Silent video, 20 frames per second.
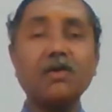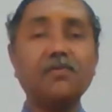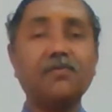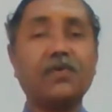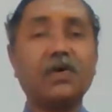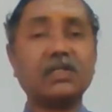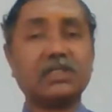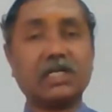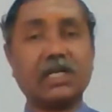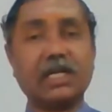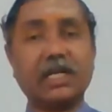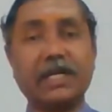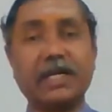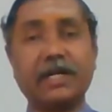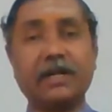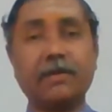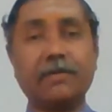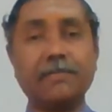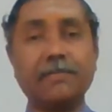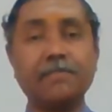function
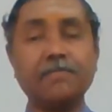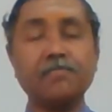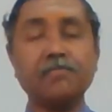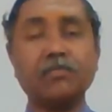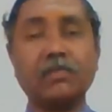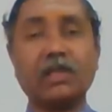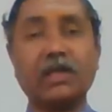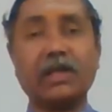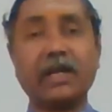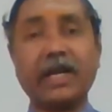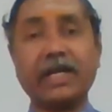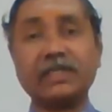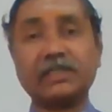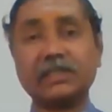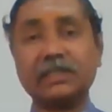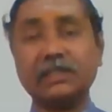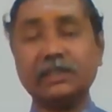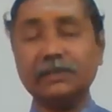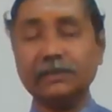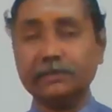head. Right.
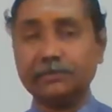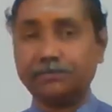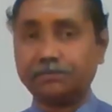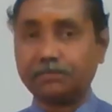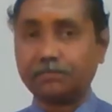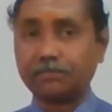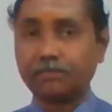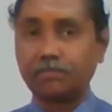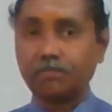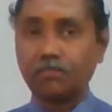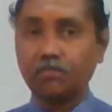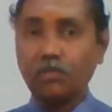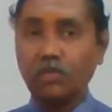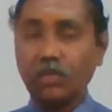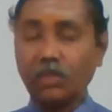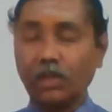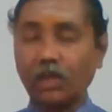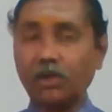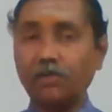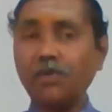
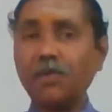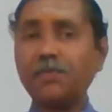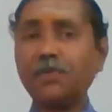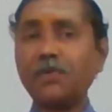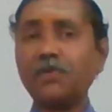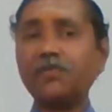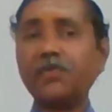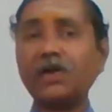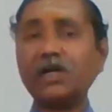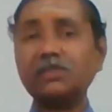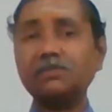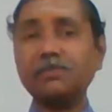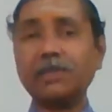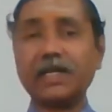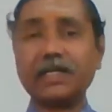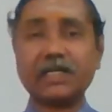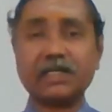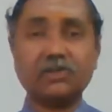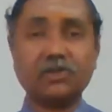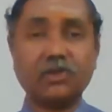Wipro follows
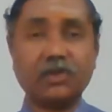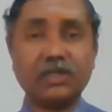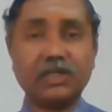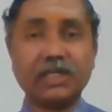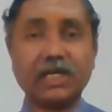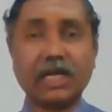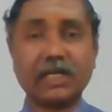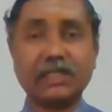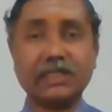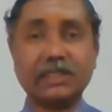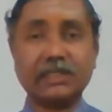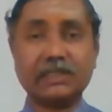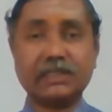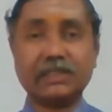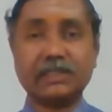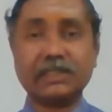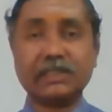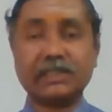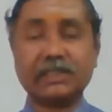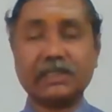matrix-oriented
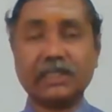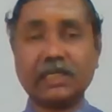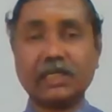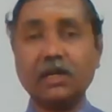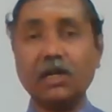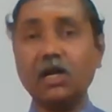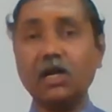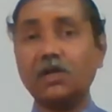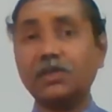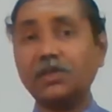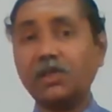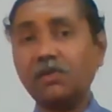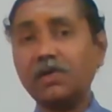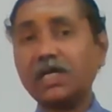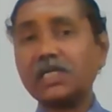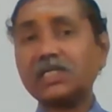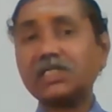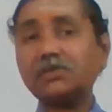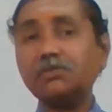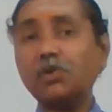organization structure. Now
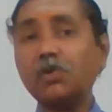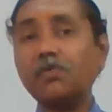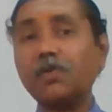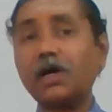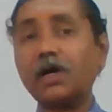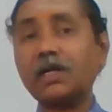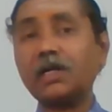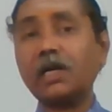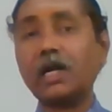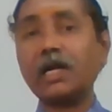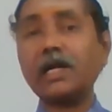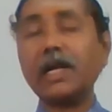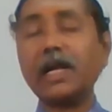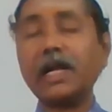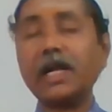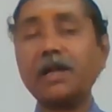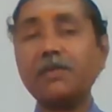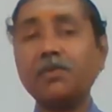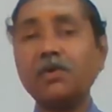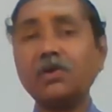let's move on and
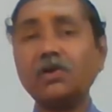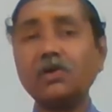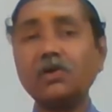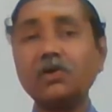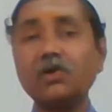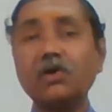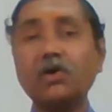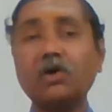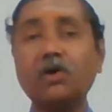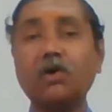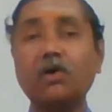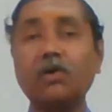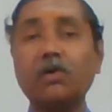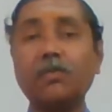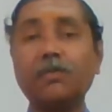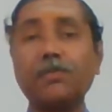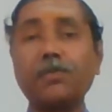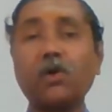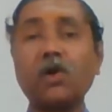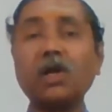learn about
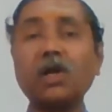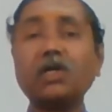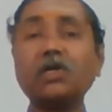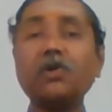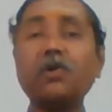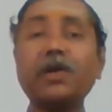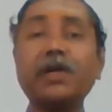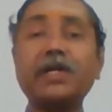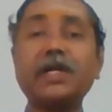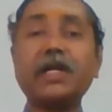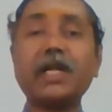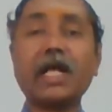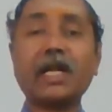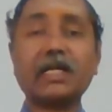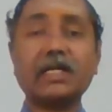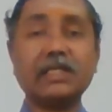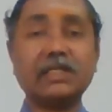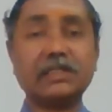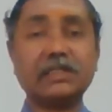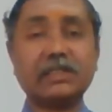product-oriented
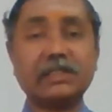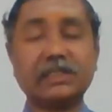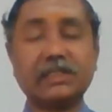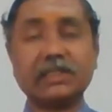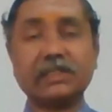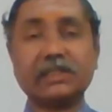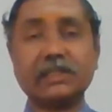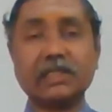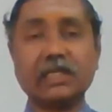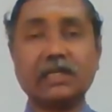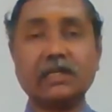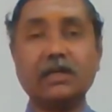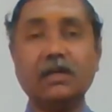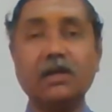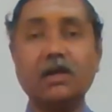organization structure.